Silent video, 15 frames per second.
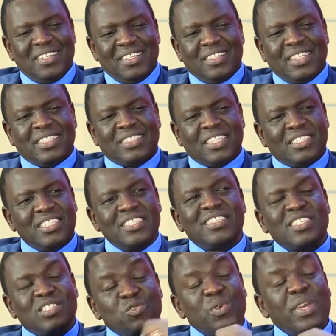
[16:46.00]
The
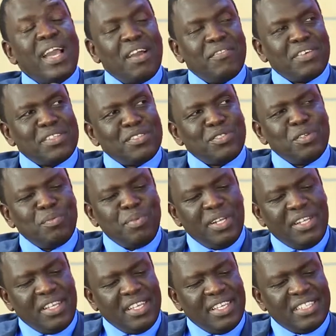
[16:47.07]
statistics we have as
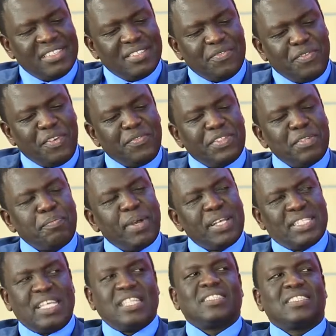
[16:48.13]
Jubilee is
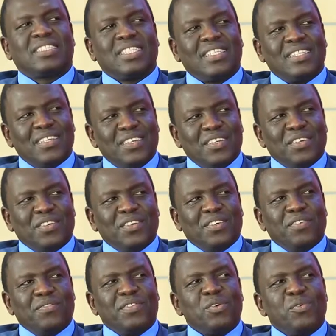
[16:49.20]
50%
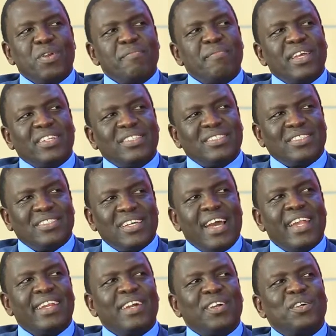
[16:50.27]
of the women
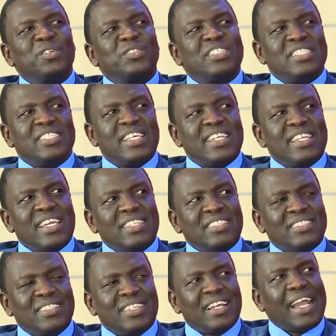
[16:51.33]
undergo cesarean
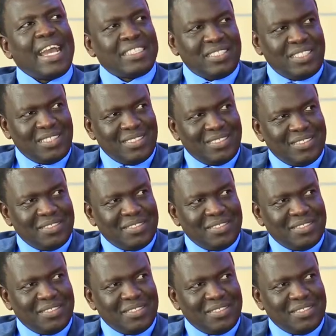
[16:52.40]
cut.